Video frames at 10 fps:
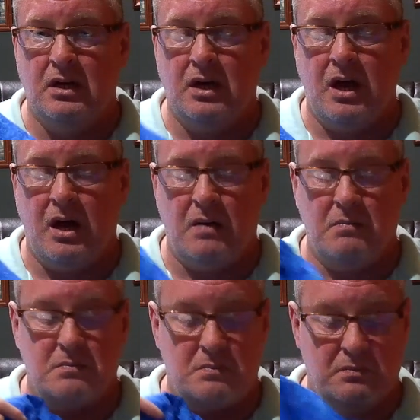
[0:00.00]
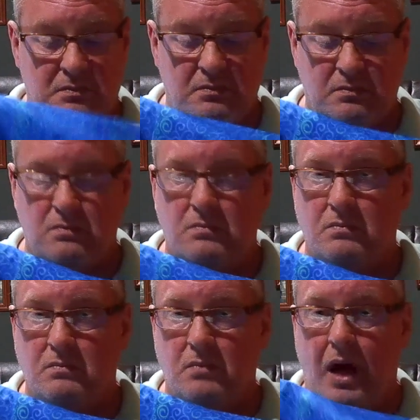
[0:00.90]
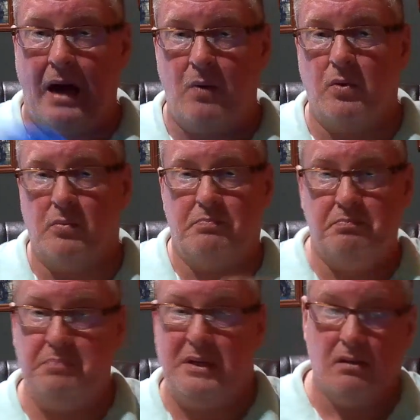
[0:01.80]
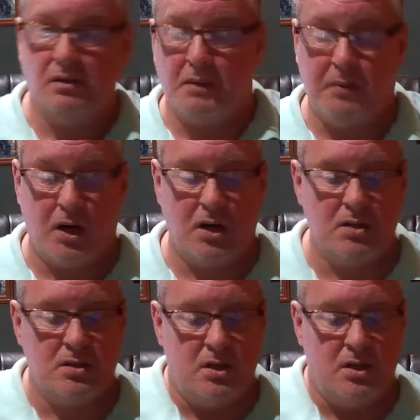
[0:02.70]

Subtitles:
I will peel them apart